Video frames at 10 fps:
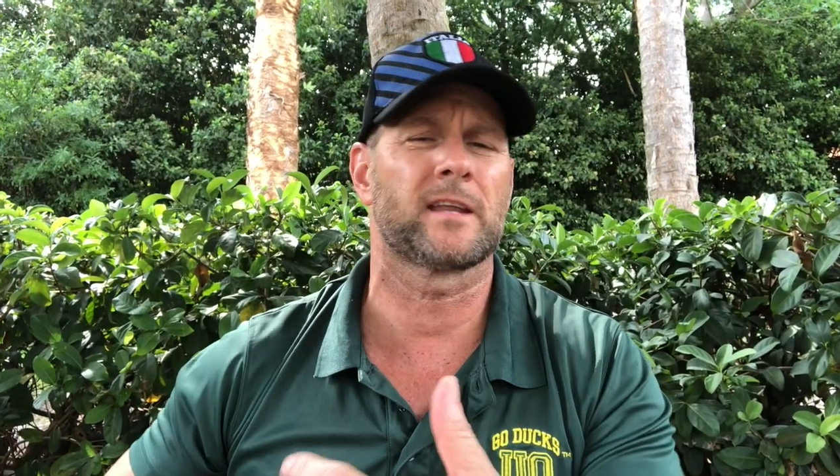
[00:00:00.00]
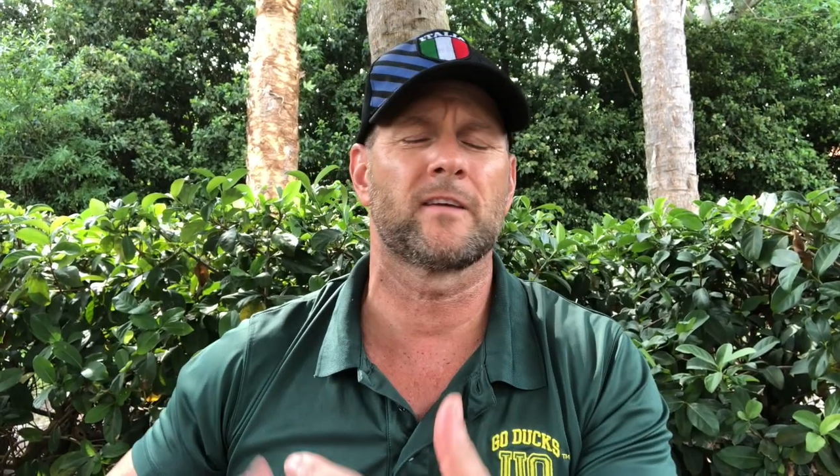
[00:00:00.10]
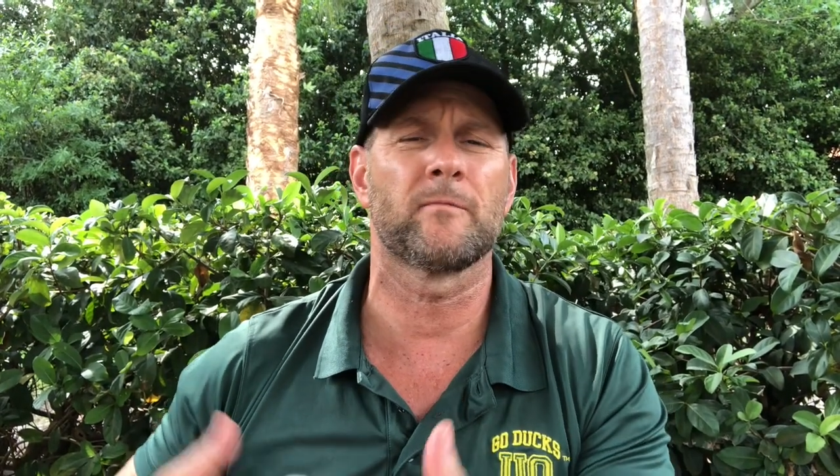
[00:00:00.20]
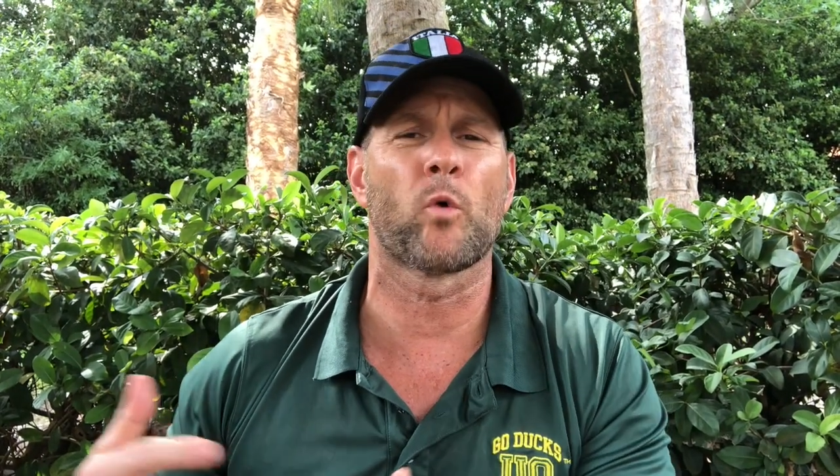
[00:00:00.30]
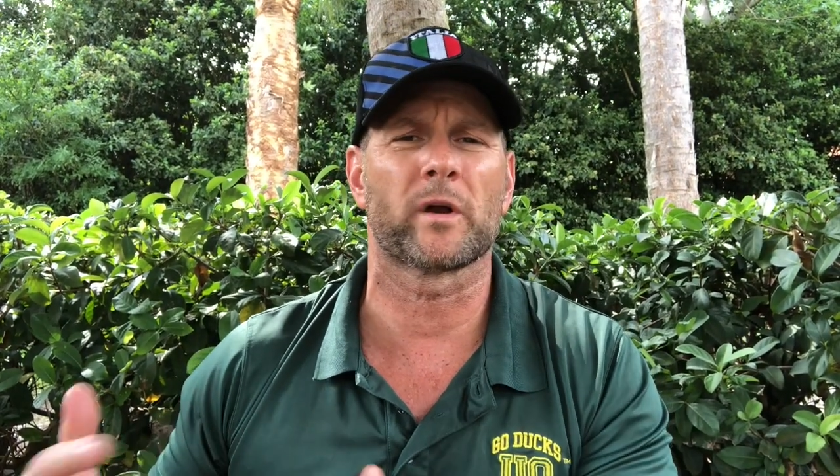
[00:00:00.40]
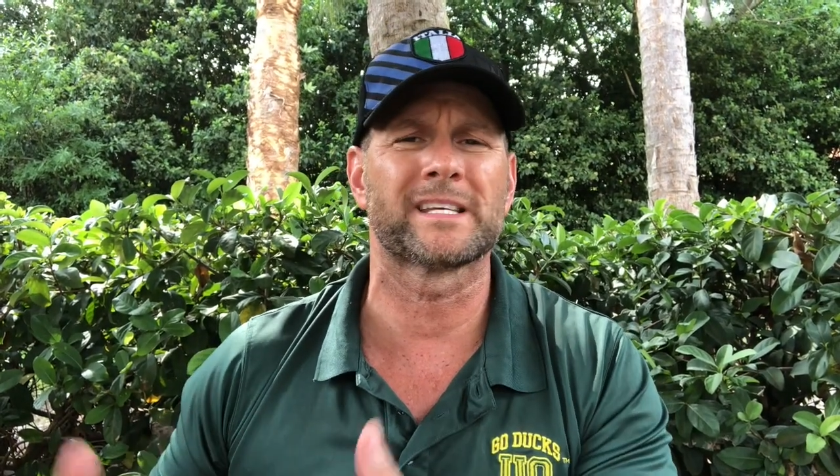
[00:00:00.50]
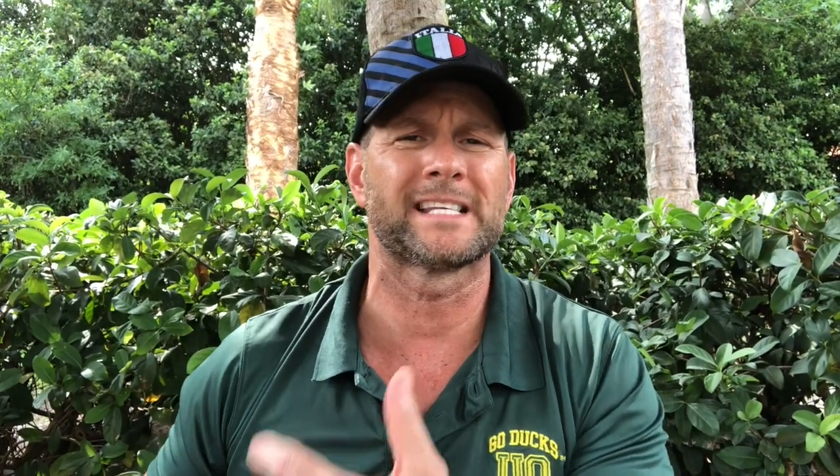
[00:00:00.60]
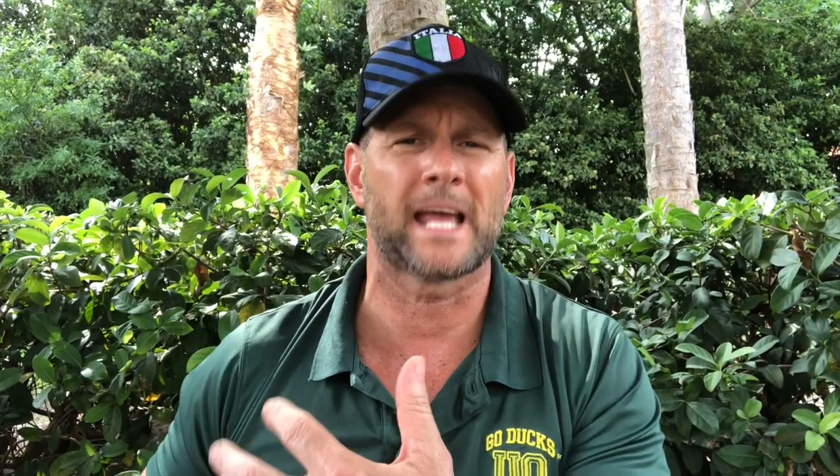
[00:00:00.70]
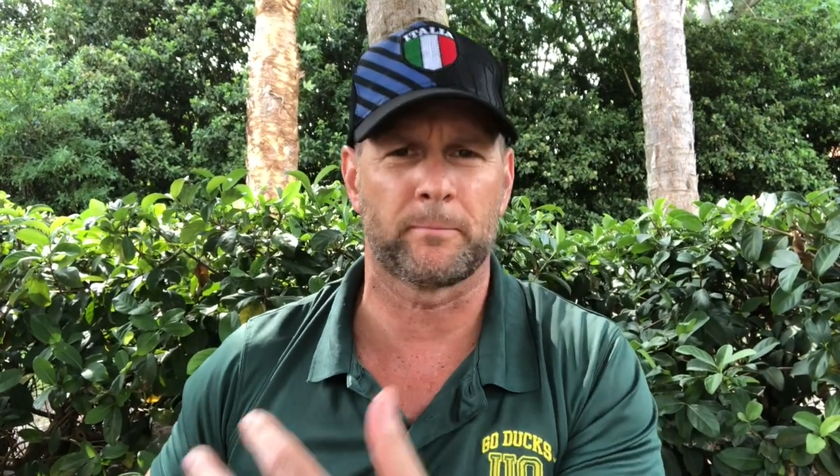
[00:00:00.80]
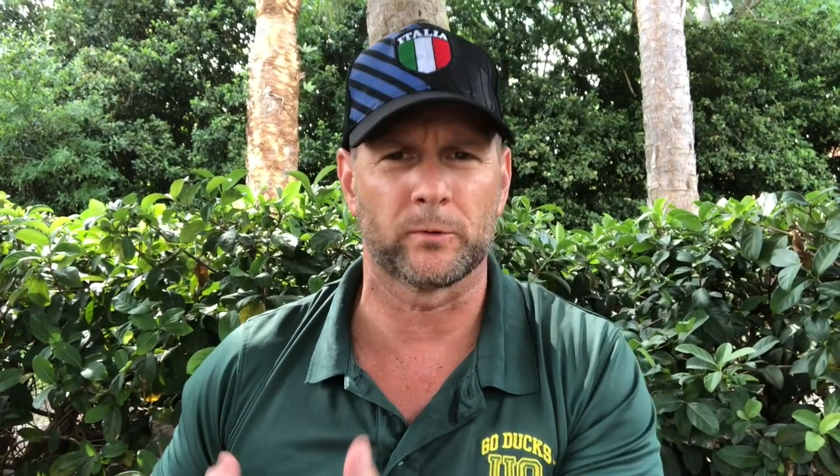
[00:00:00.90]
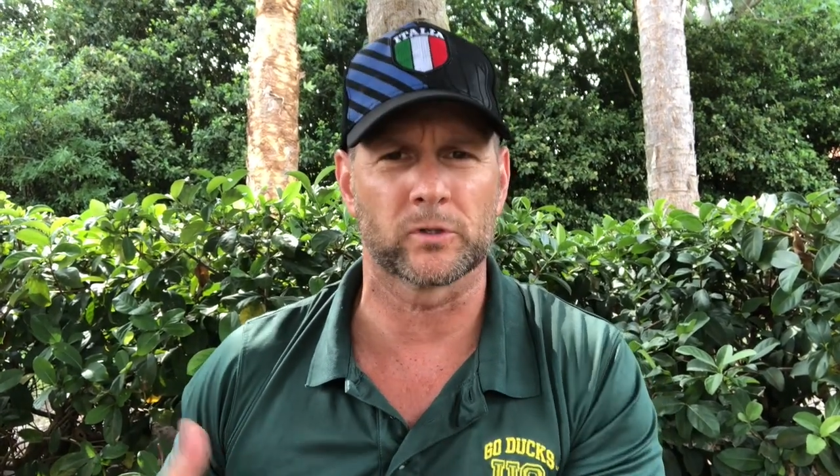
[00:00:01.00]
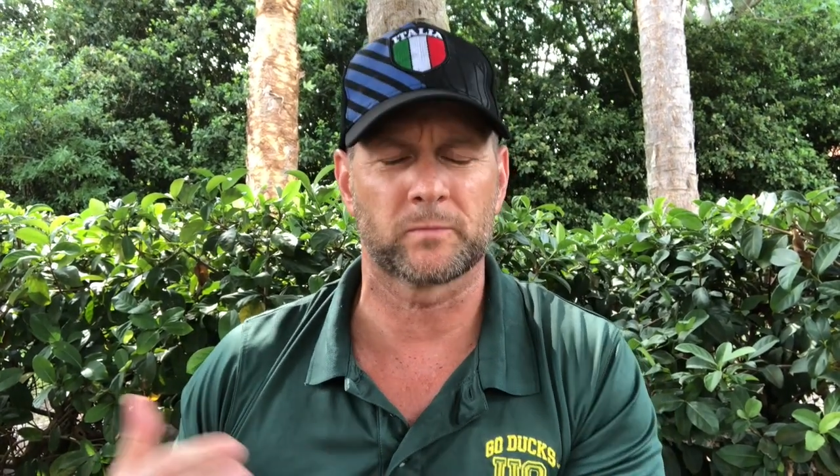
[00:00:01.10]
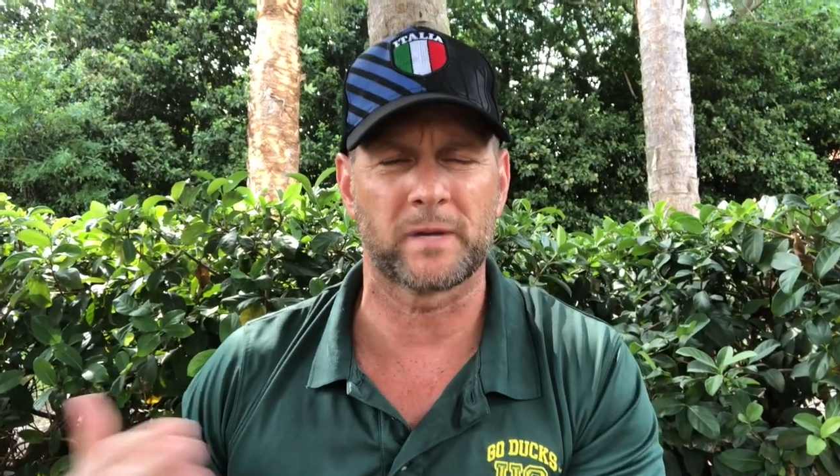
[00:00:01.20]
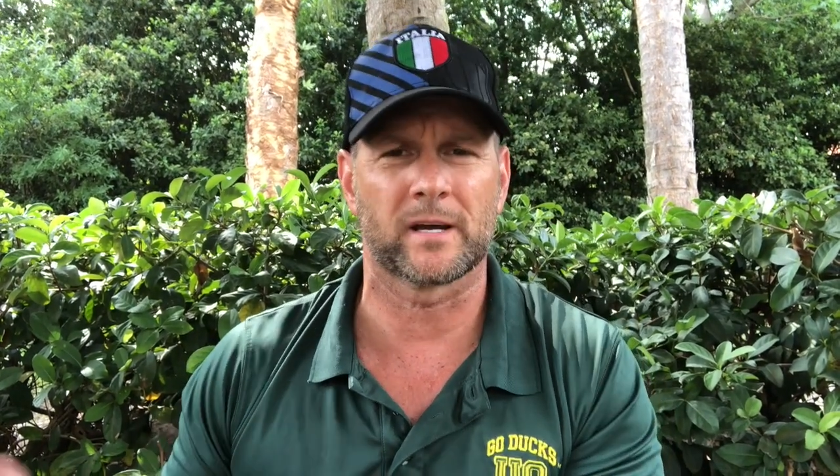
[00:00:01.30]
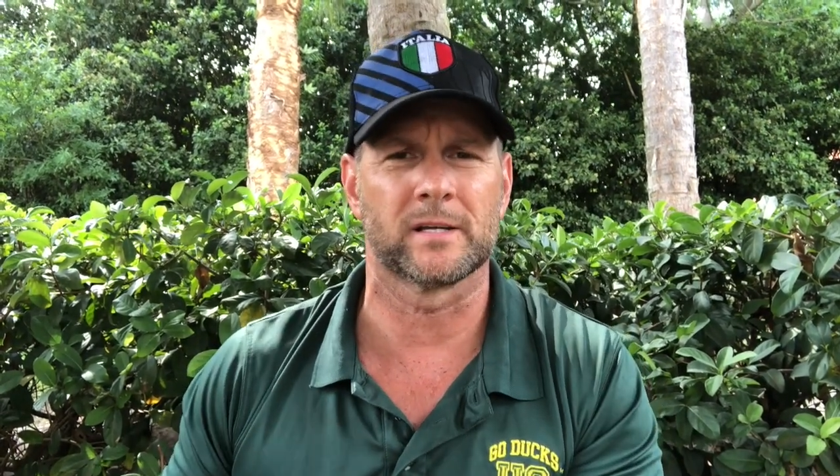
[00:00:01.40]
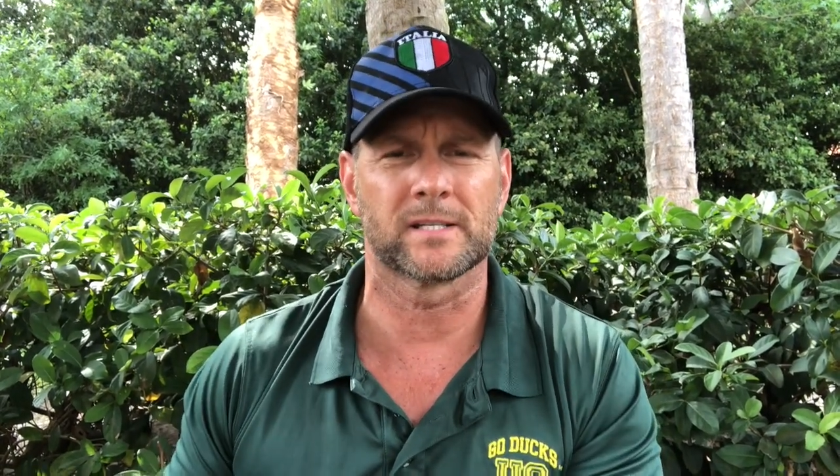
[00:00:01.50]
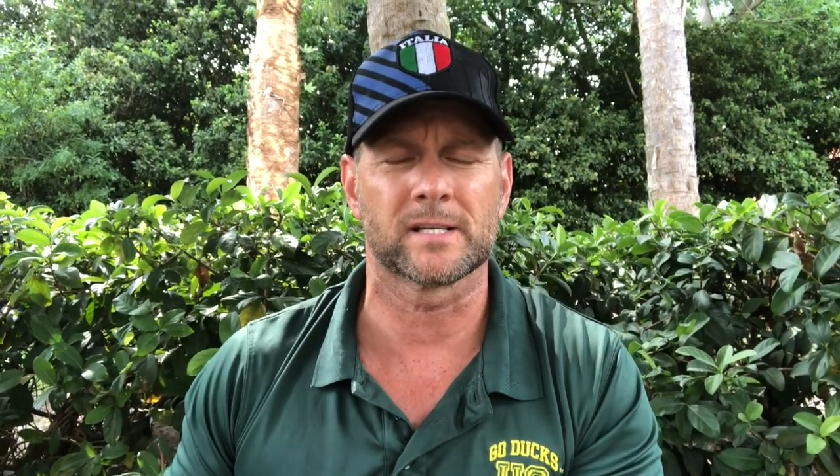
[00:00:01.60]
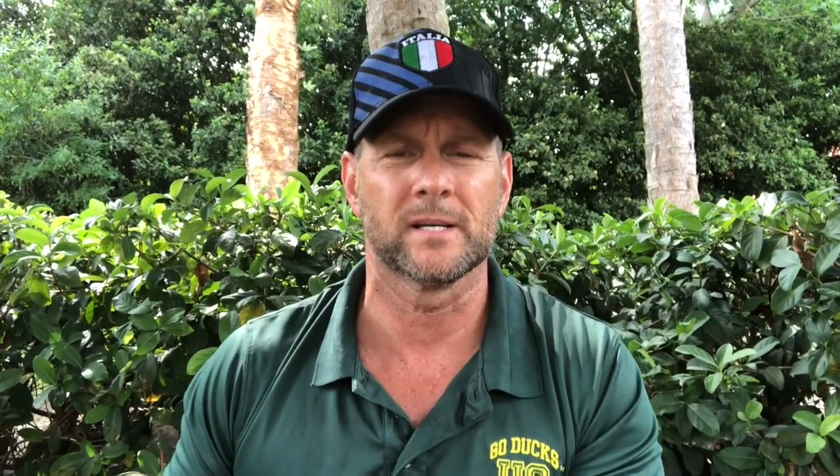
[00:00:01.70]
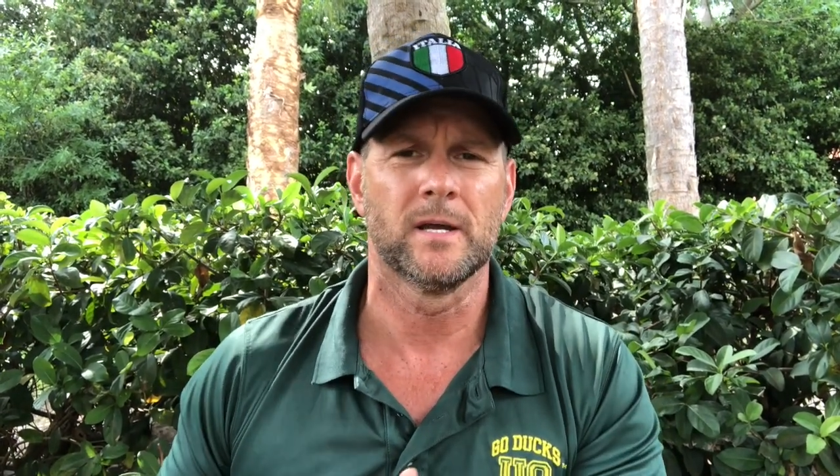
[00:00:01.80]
of give more examples because